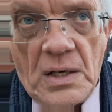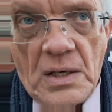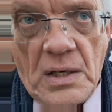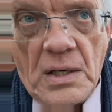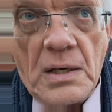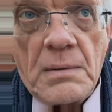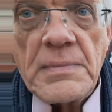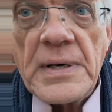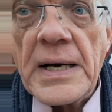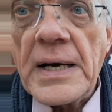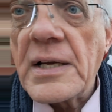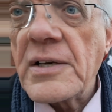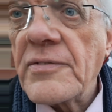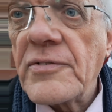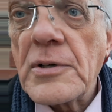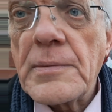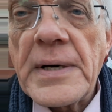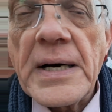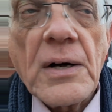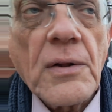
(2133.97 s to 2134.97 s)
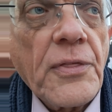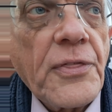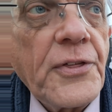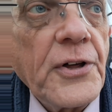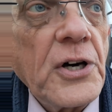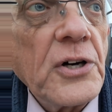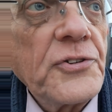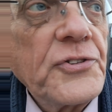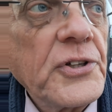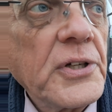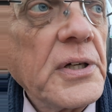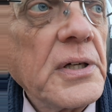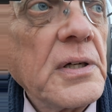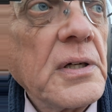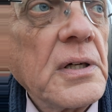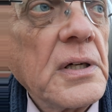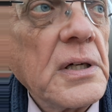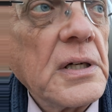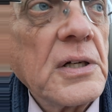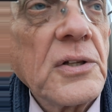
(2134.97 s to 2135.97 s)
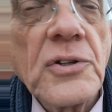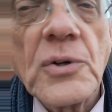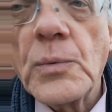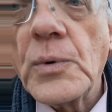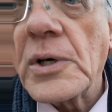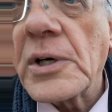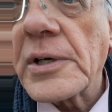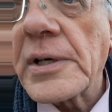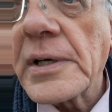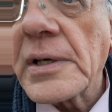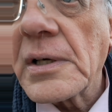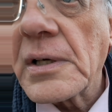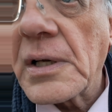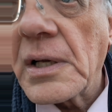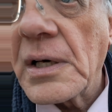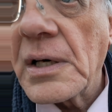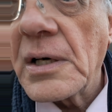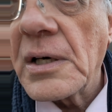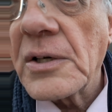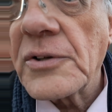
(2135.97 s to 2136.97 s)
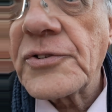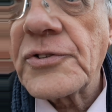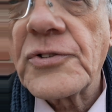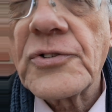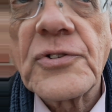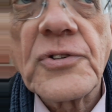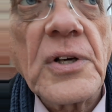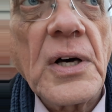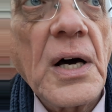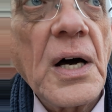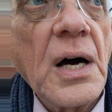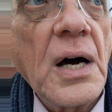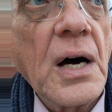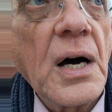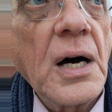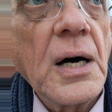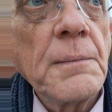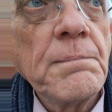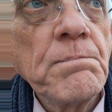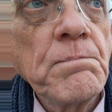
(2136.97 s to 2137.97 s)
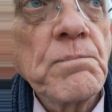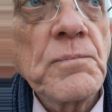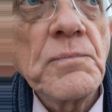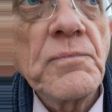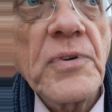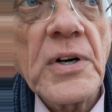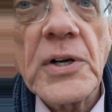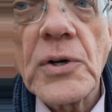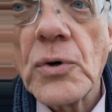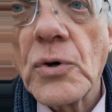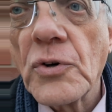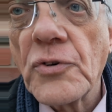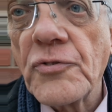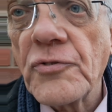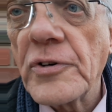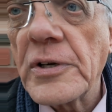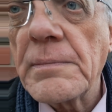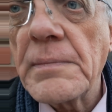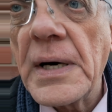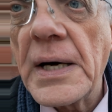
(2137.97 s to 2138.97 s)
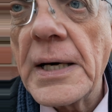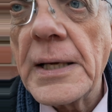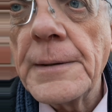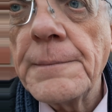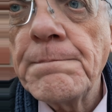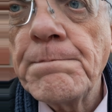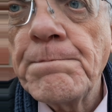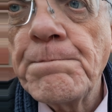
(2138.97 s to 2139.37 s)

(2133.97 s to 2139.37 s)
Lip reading: a man of about 30, in the working class, very ordinary man.